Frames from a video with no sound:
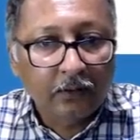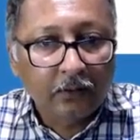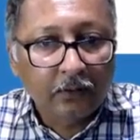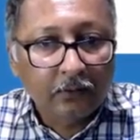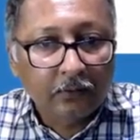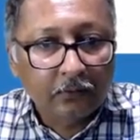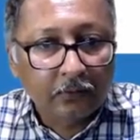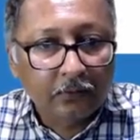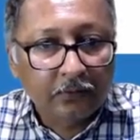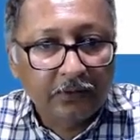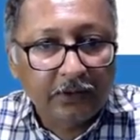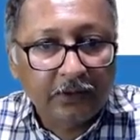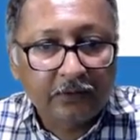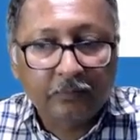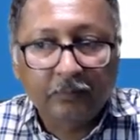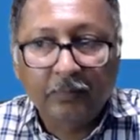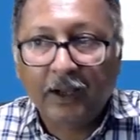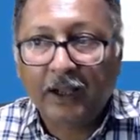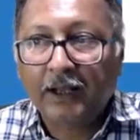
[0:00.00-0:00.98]
So this
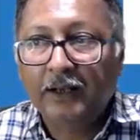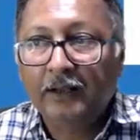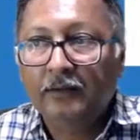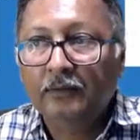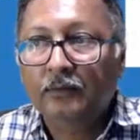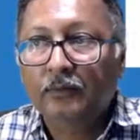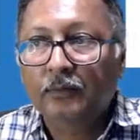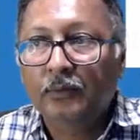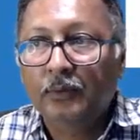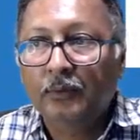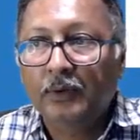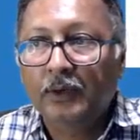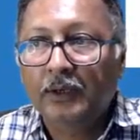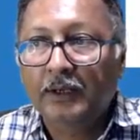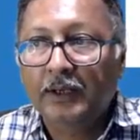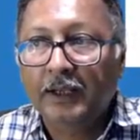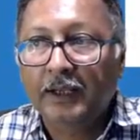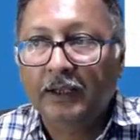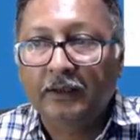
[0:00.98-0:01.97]
balance we will
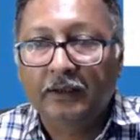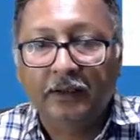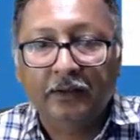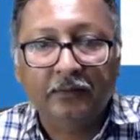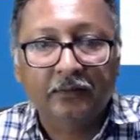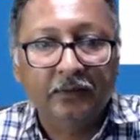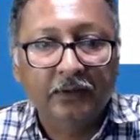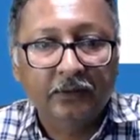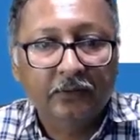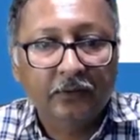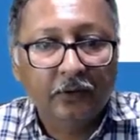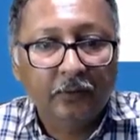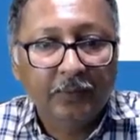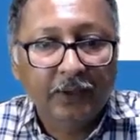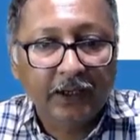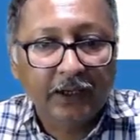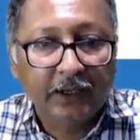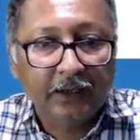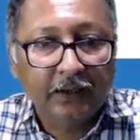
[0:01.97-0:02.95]
take this. This will be
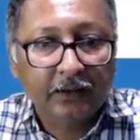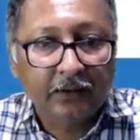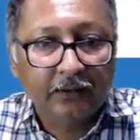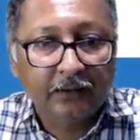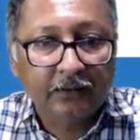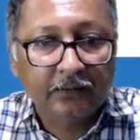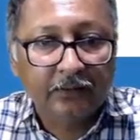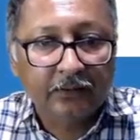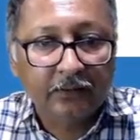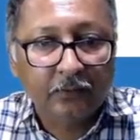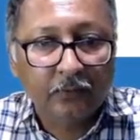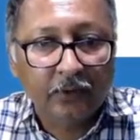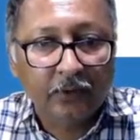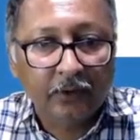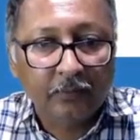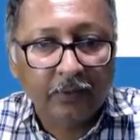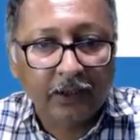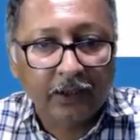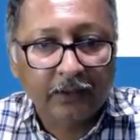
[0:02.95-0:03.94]
again, this is the OD
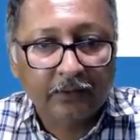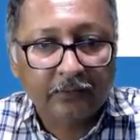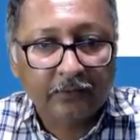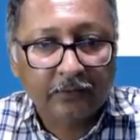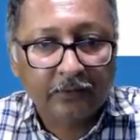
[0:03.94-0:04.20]
balance.